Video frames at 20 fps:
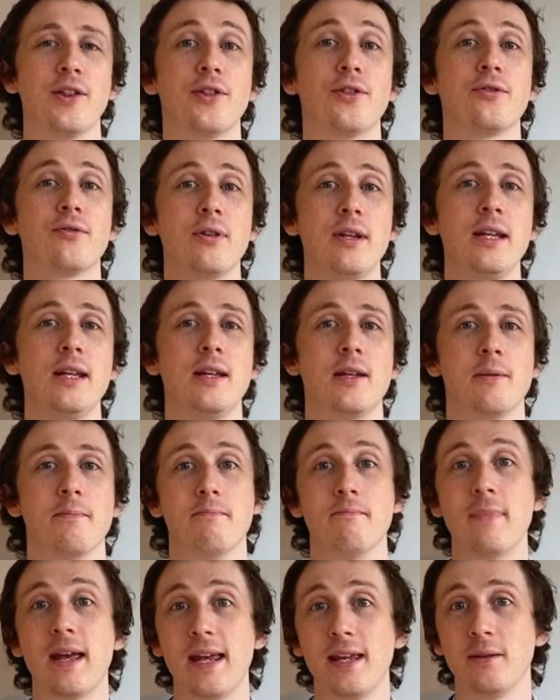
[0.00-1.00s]
3
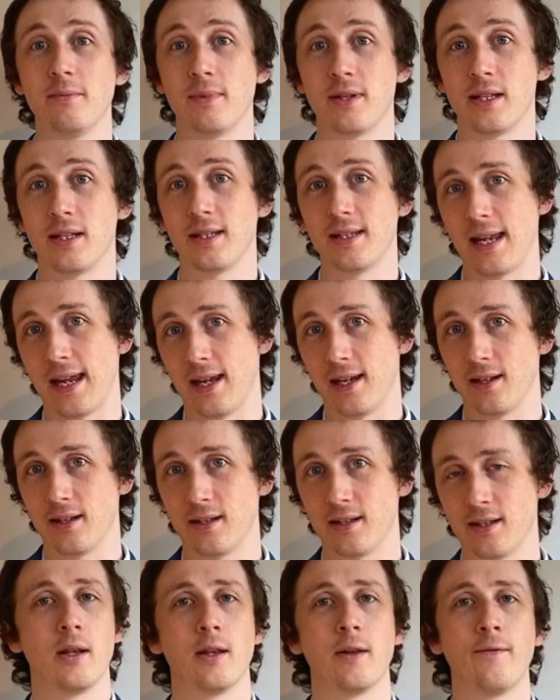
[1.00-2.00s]
main
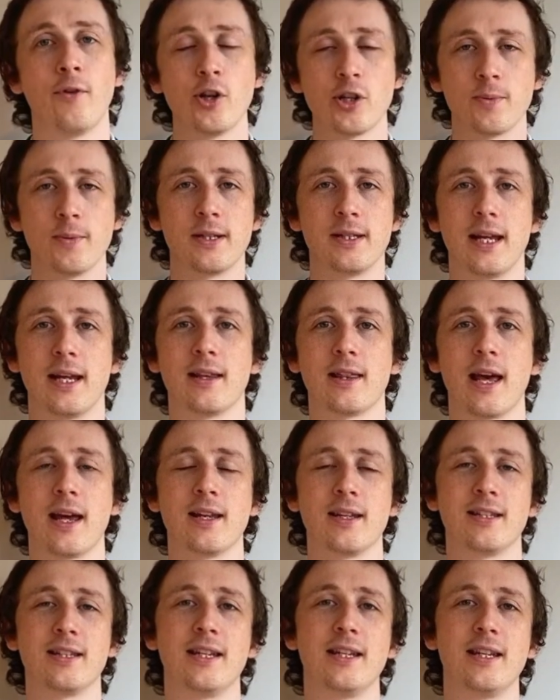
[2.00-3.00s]
mistakes. The first mistake that I
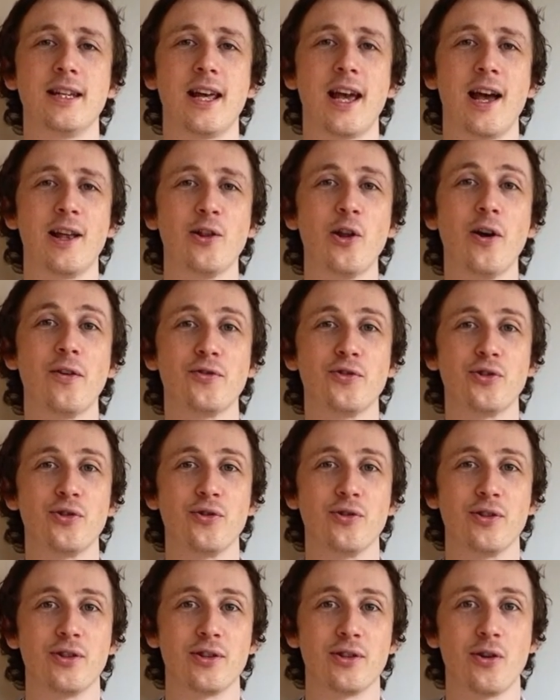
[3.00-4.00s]
see a lot of
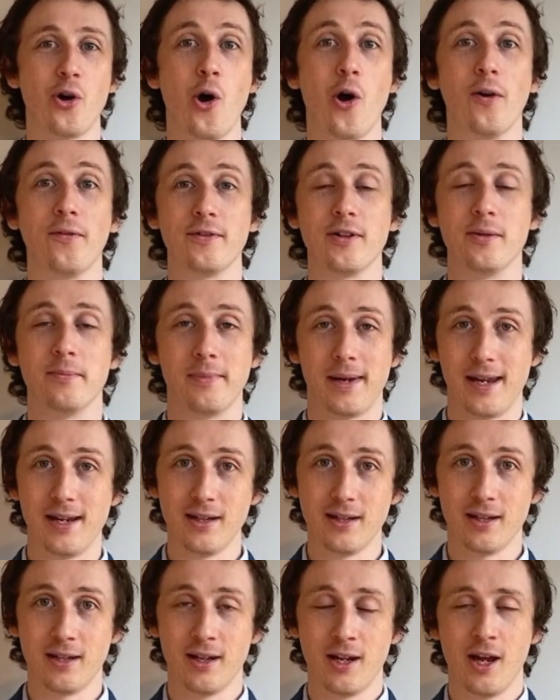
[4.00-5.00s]
students often
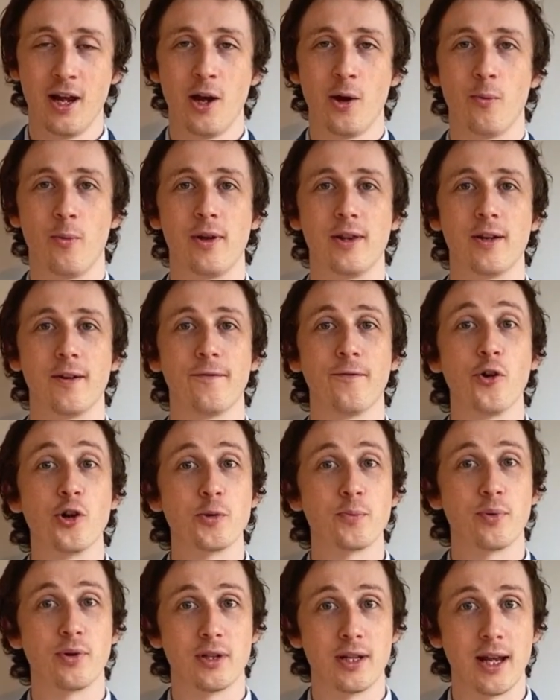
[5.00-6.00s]
make when they're
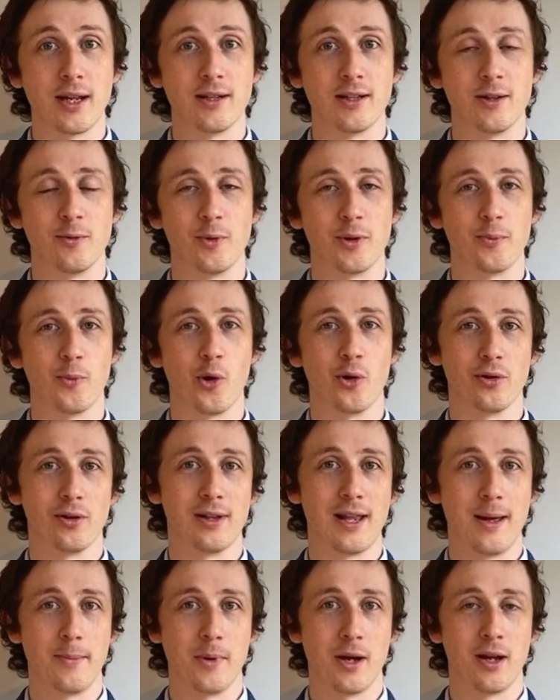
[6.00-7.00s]
first presented with a moral
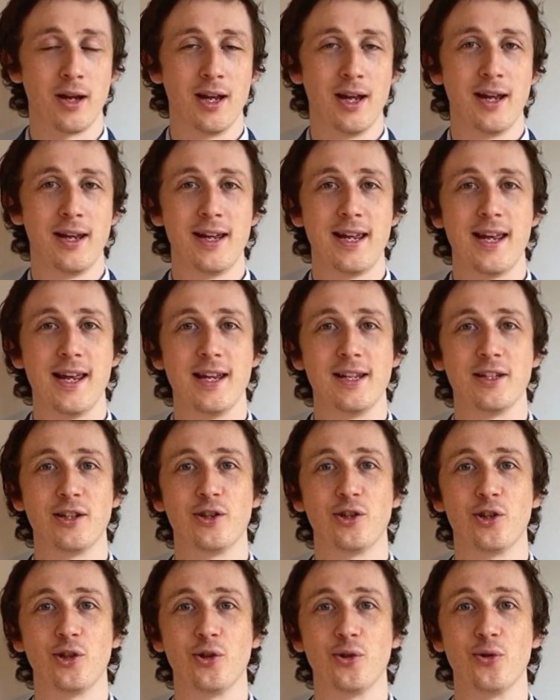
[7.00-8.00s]
dilemma is
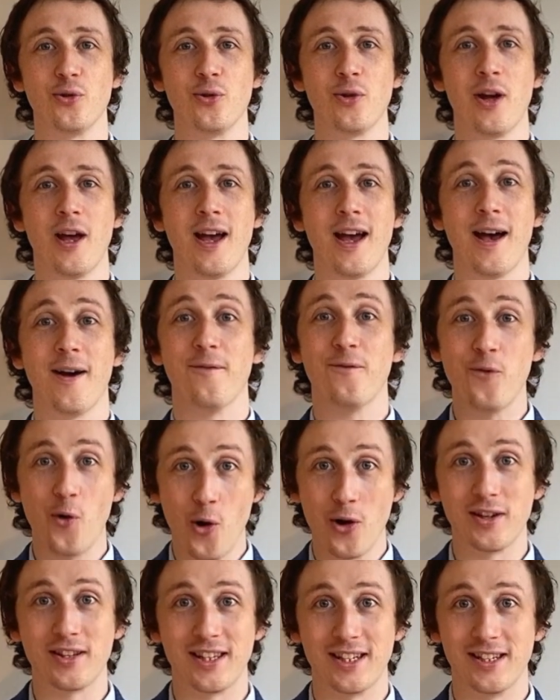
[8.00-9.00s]
to
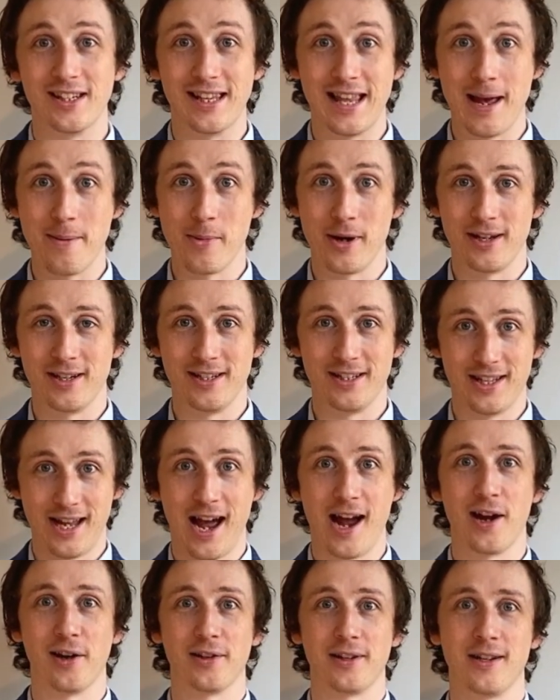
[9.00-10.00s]
avoid the dilemma
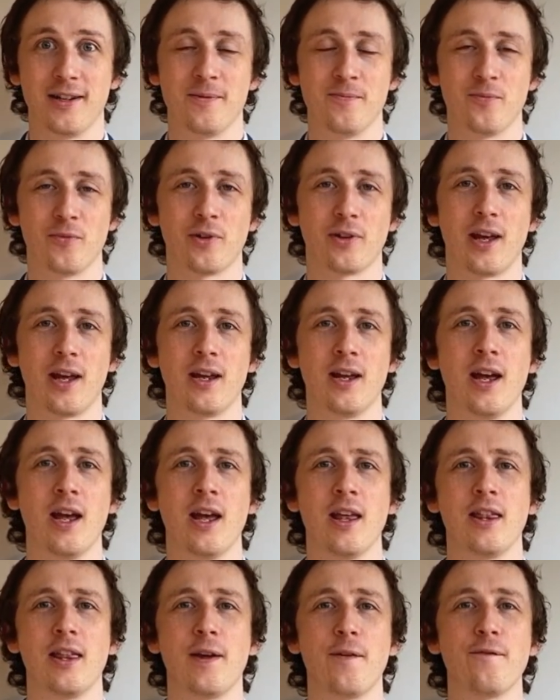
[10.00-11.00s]
entirely. Okay?
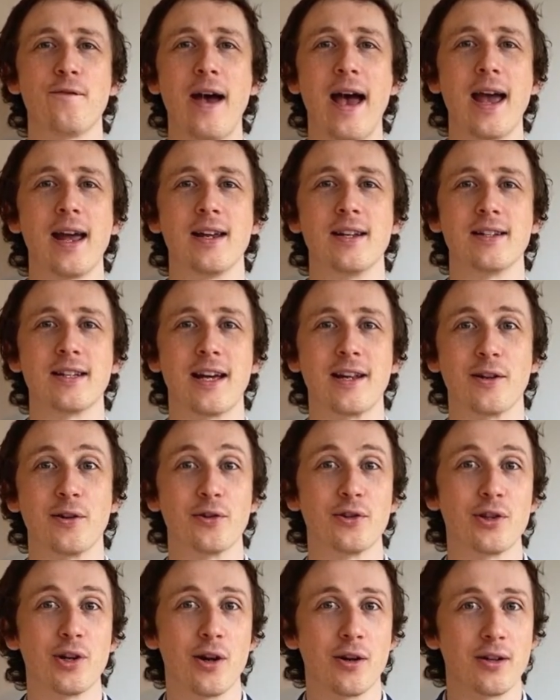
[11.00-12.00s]
They find an
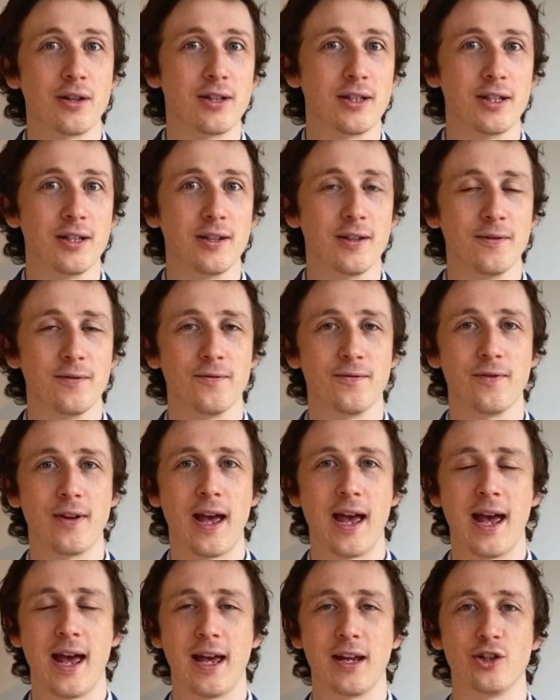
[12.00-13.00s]
alternative
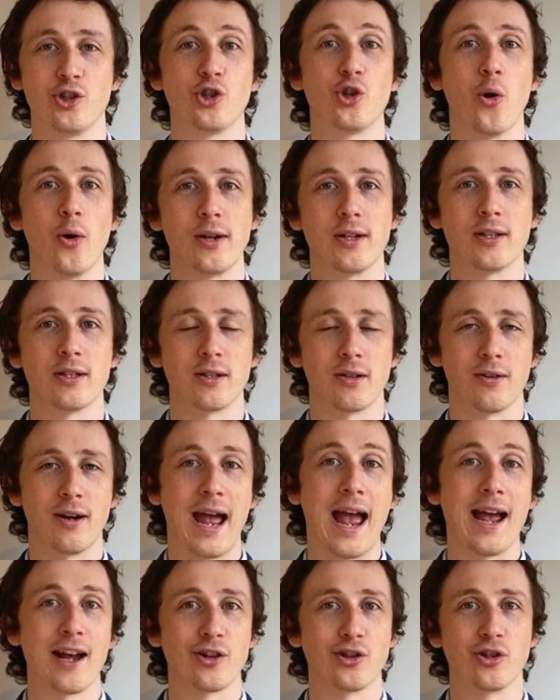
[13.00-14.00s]
choice or
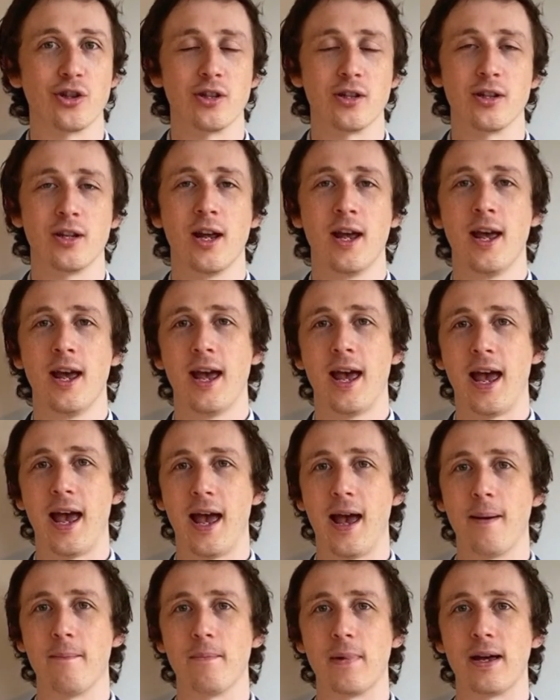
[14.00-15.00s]
action,
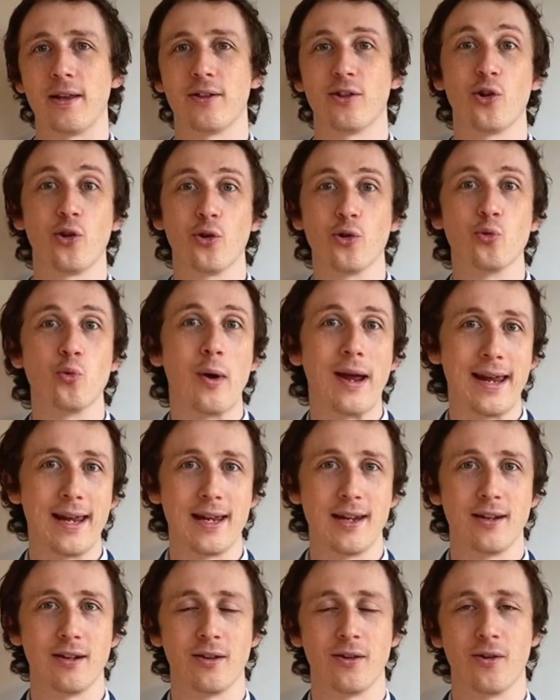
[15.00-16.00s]
a third
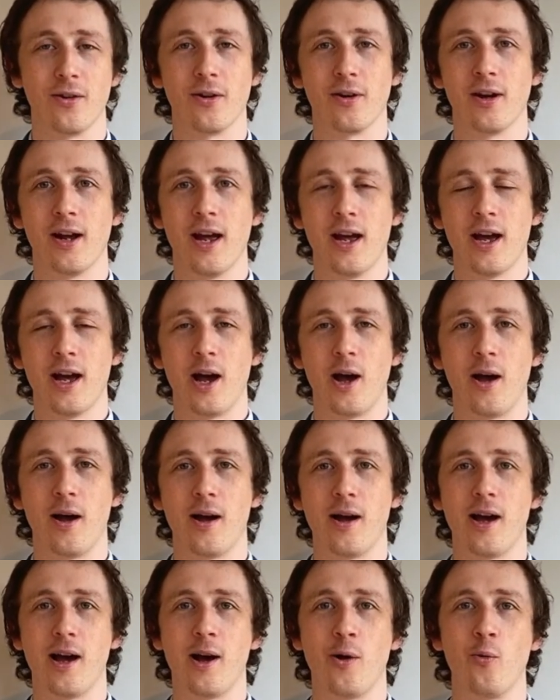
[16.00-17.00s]
way, or
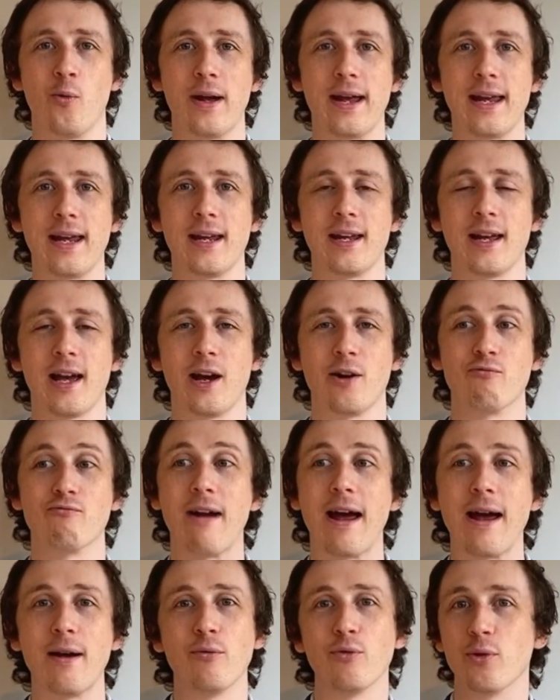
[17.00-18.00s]
a way
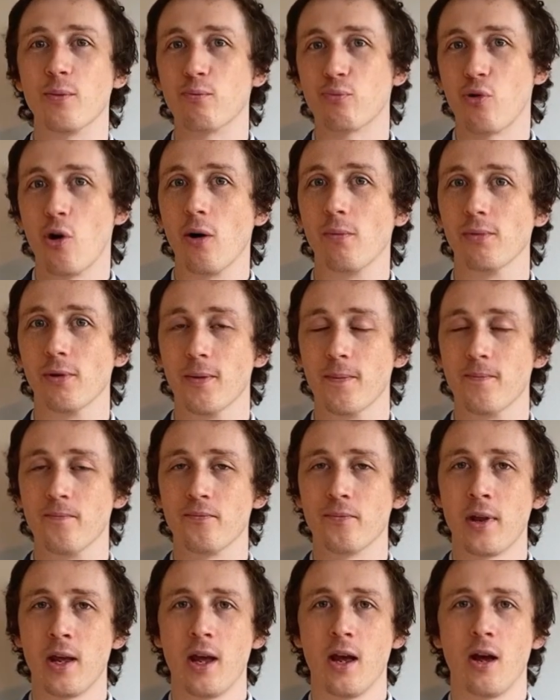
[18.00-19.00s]
around the problem,
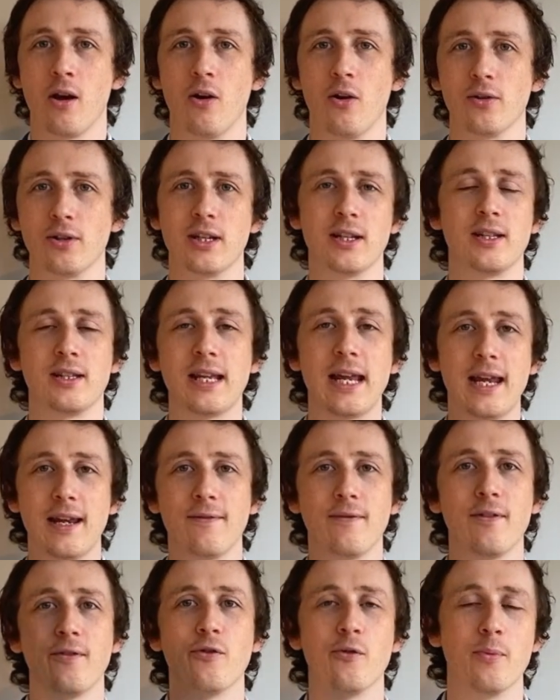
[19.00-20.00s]
or to
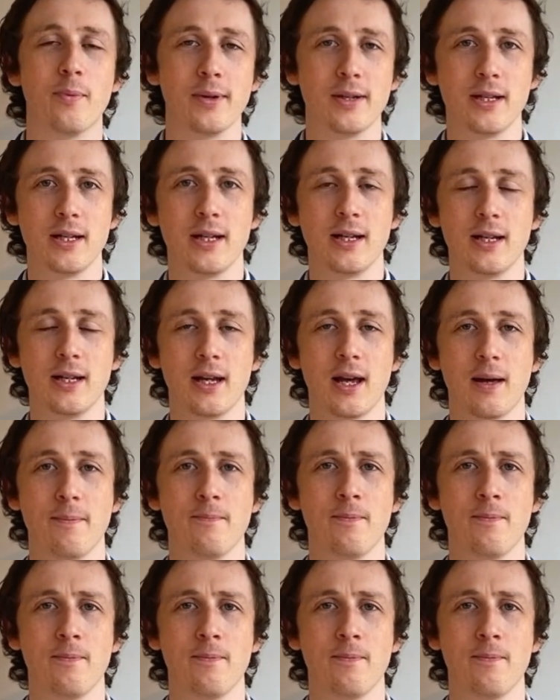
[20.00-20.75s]
save everybody.